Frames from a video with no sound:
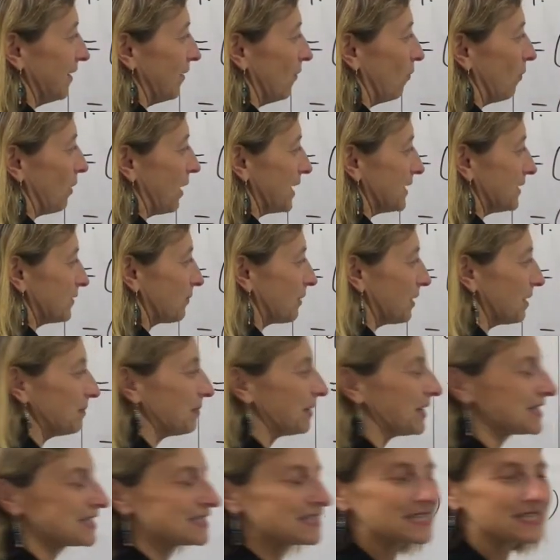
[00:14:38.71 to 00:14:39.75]
y squared
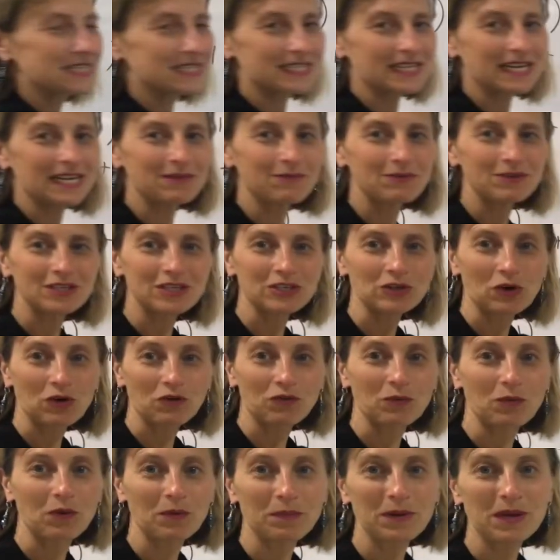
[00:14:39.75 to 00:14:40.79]
plus 16, which is
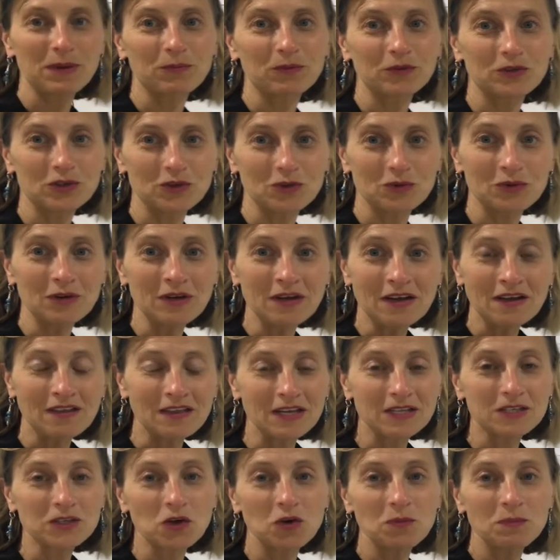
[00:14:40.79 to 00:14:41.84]
often what people do. They're
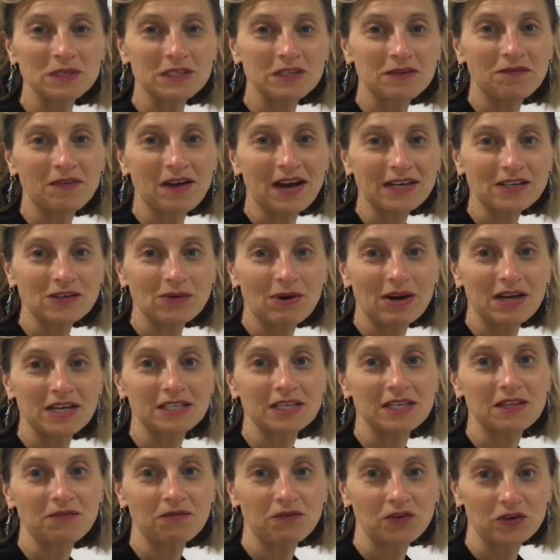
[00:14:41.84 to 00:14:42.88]
so busy
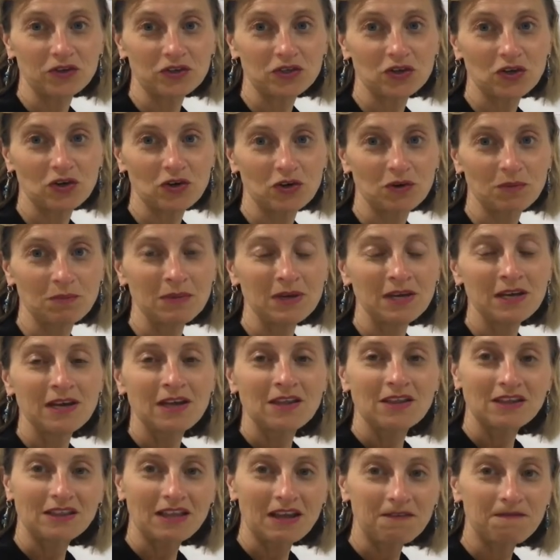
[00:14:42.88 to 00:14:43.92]
factorising the first term
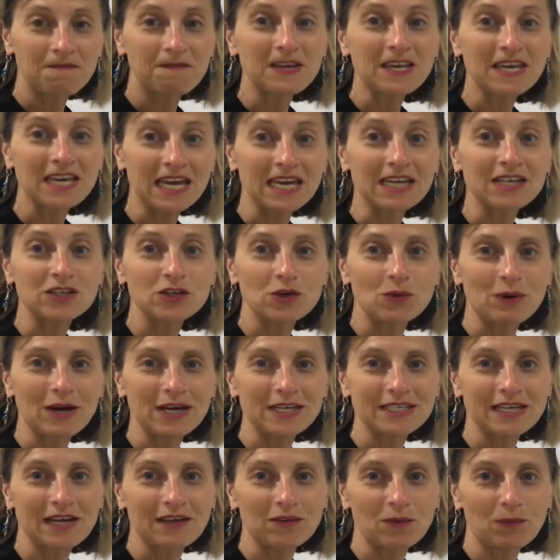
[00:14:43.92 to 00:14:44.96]
that they forget to write
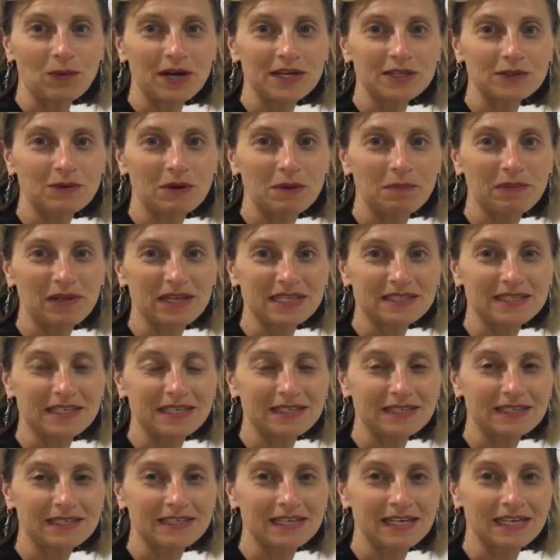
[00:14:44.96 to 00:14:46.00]
down the y squared plus
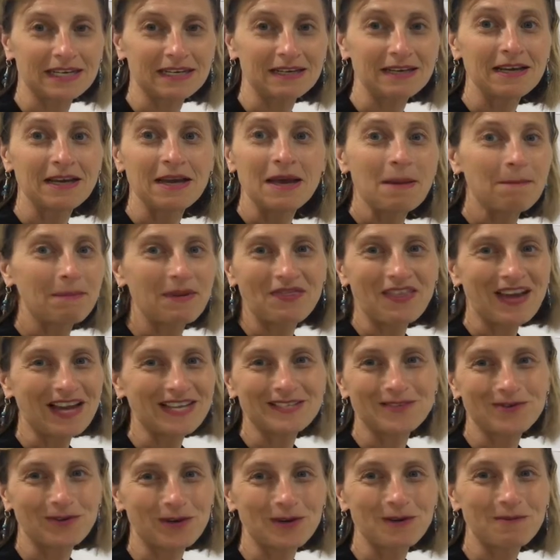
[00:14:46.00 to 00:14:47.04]
16. But that's
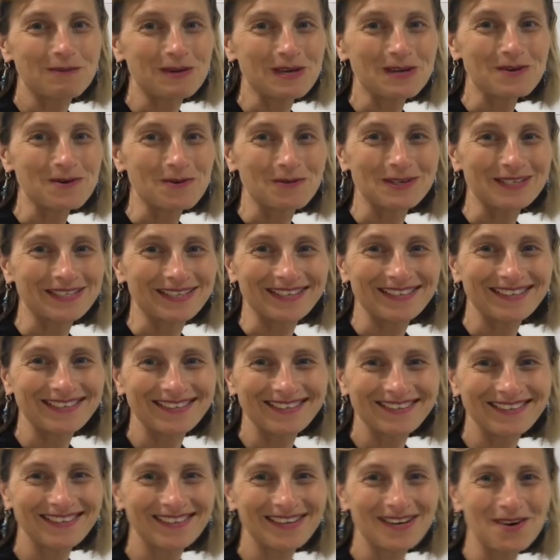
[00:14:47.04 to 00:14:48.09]
not going to be you, is it?
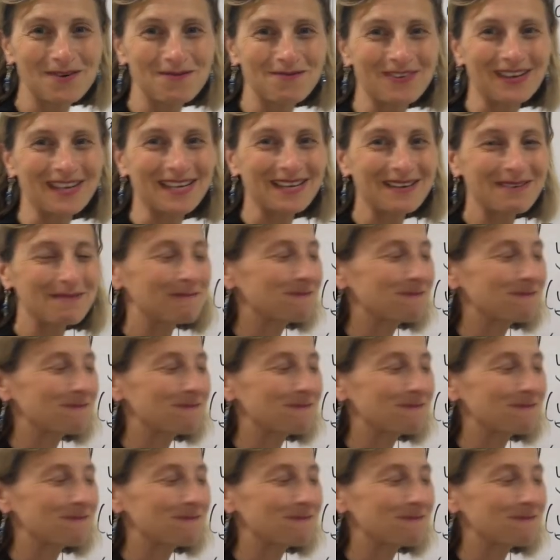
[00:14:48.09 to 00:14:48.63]
Hopefully.